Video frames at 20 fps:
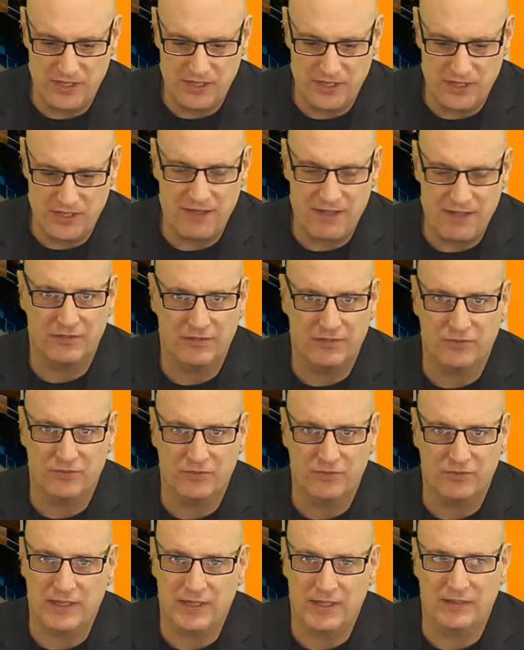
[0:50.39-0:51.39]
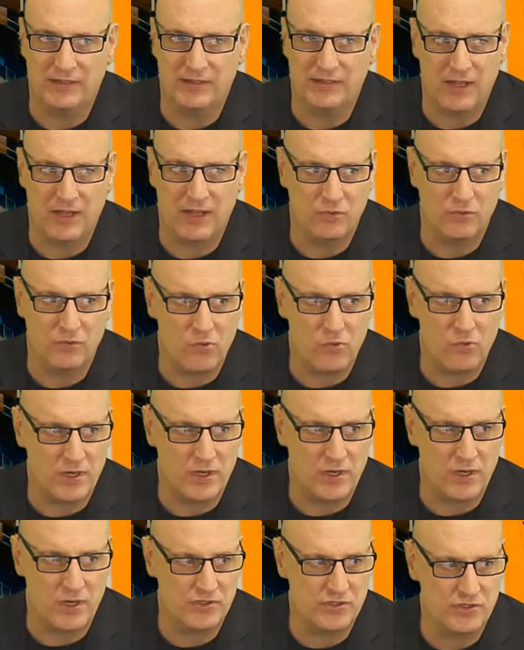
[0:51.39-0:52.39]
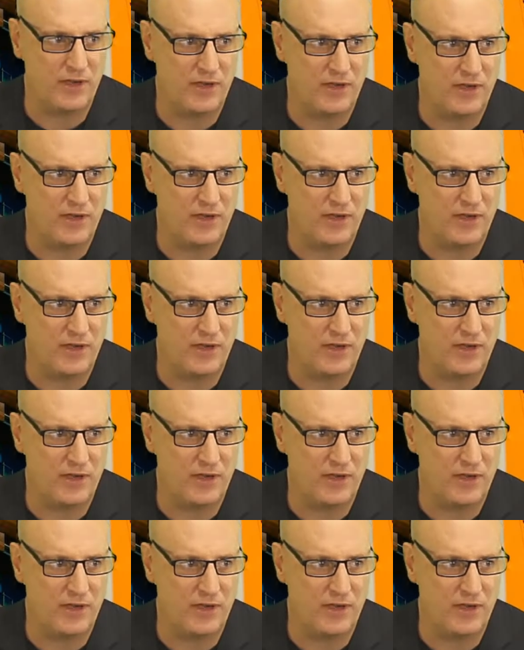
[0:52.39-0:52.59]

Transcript: self-directed account, no question about it.